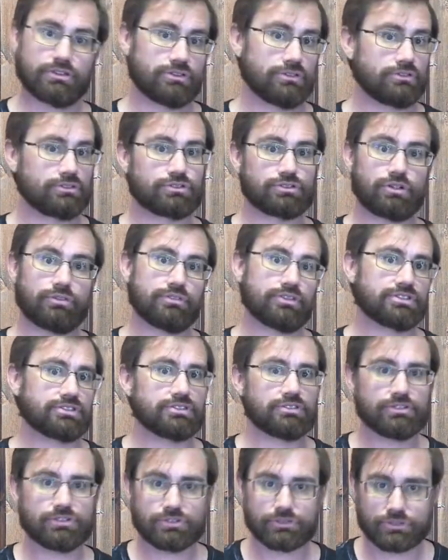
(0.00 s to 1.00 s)

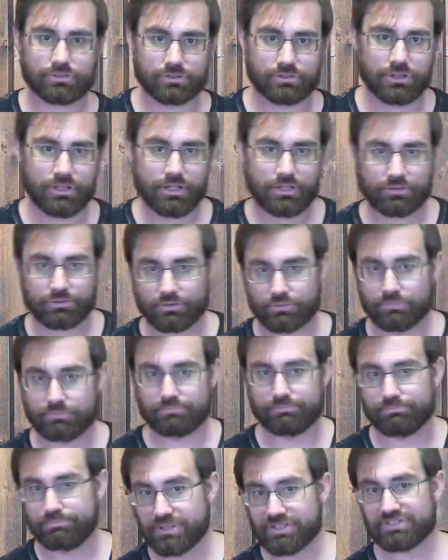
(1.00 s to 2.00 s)
services or
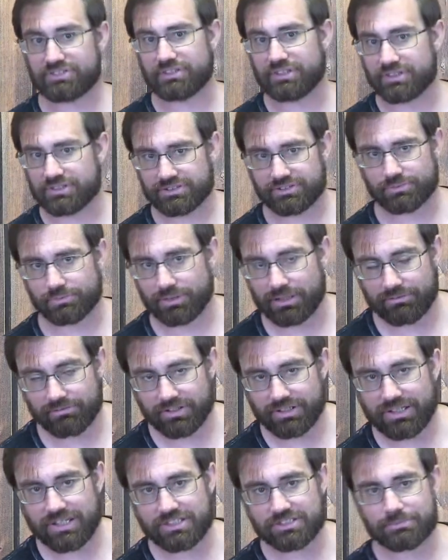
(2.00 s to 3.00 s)
business, whatever
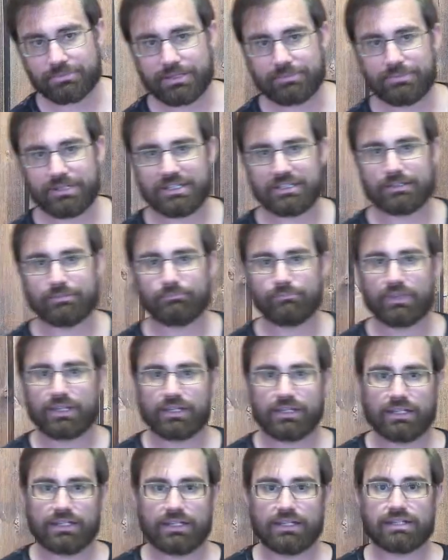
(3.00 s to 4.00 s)
the case may be.
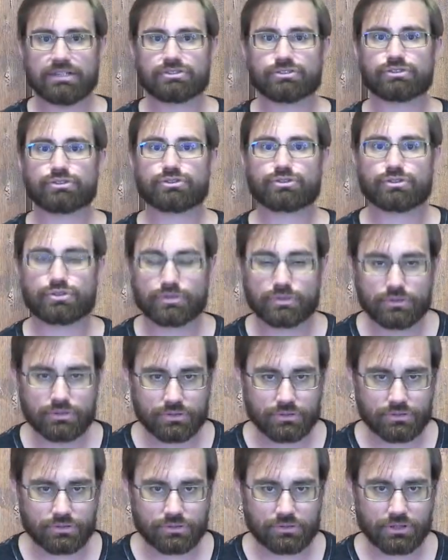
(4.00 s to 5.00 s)
It is
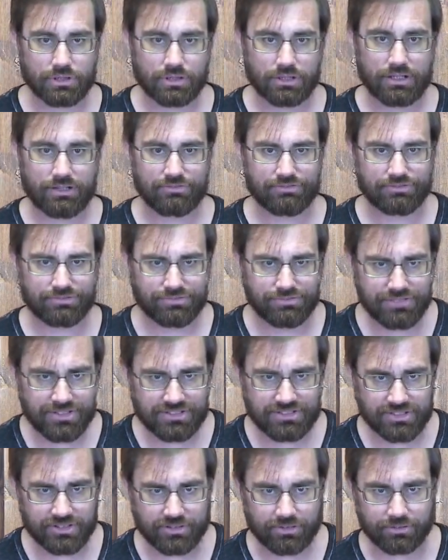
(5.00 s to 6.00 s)
true
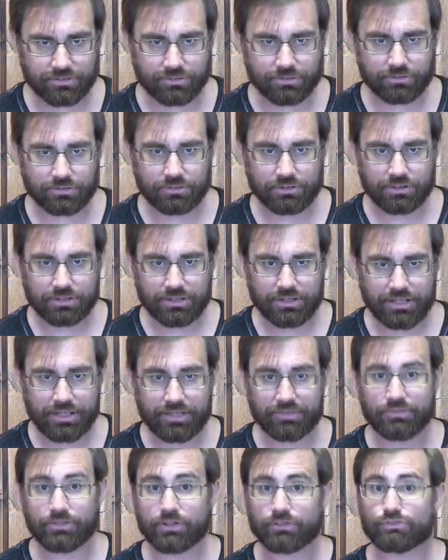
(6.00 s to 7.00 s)
physical
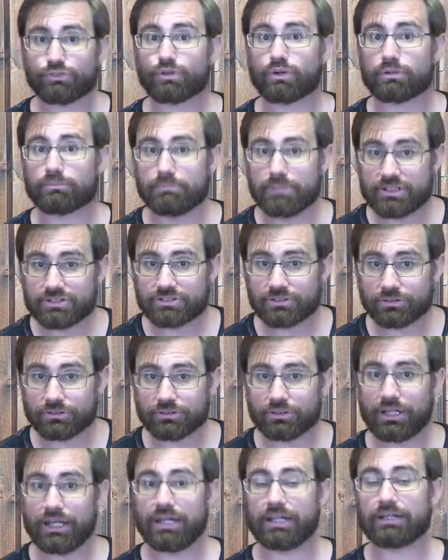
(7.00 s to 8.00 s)
and therefore
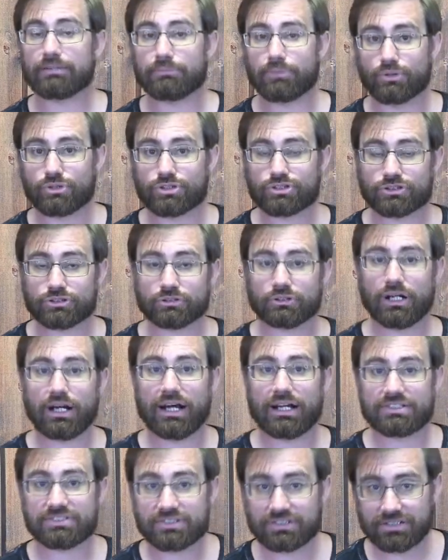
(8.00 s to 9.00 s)
mental and emotional
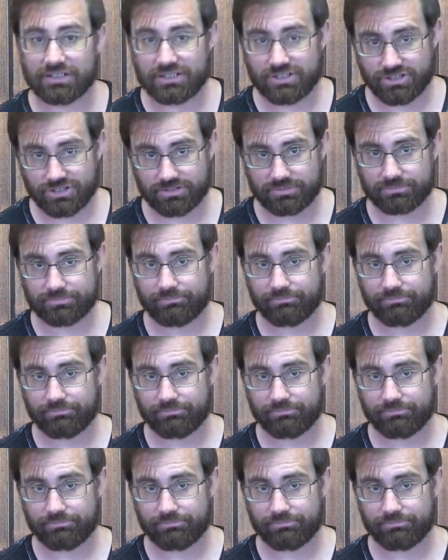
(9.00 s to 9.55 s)
isolation.